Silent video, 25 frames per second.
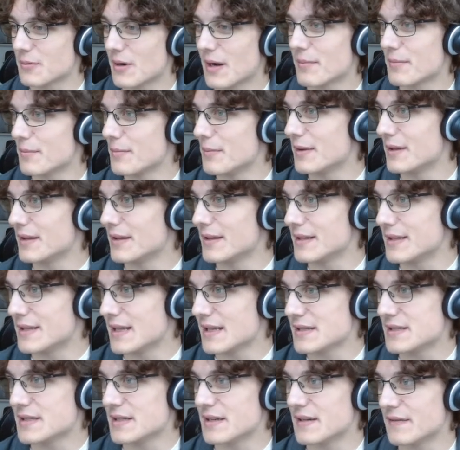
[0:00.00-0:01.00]
probability
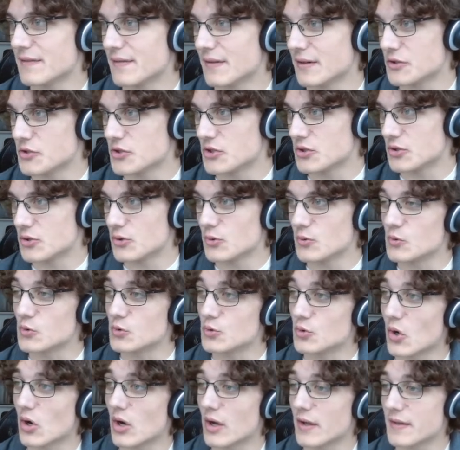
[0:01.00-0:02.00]
density function to
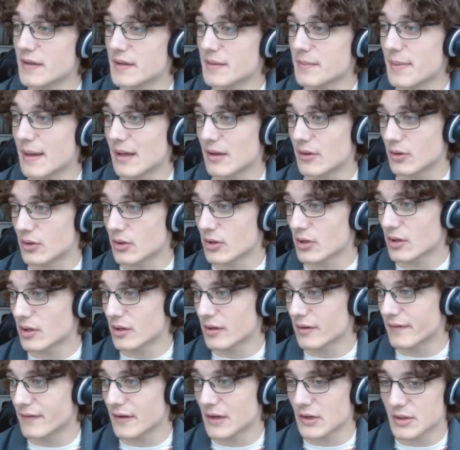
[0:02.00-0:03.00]
draw the bell
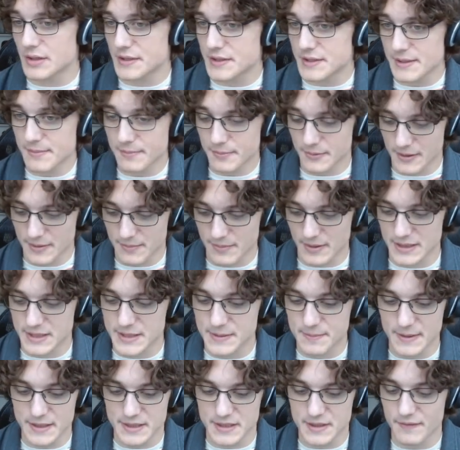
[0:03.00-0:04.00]
curve very simply by
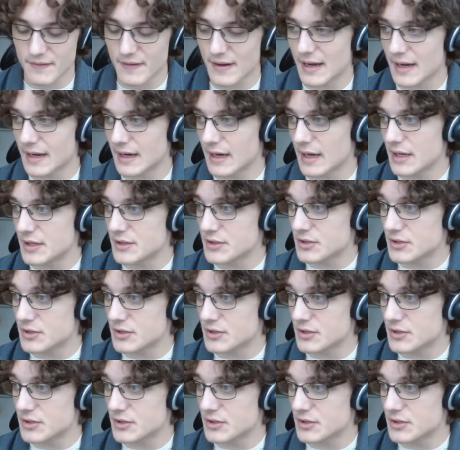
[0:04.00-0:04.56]
specifying a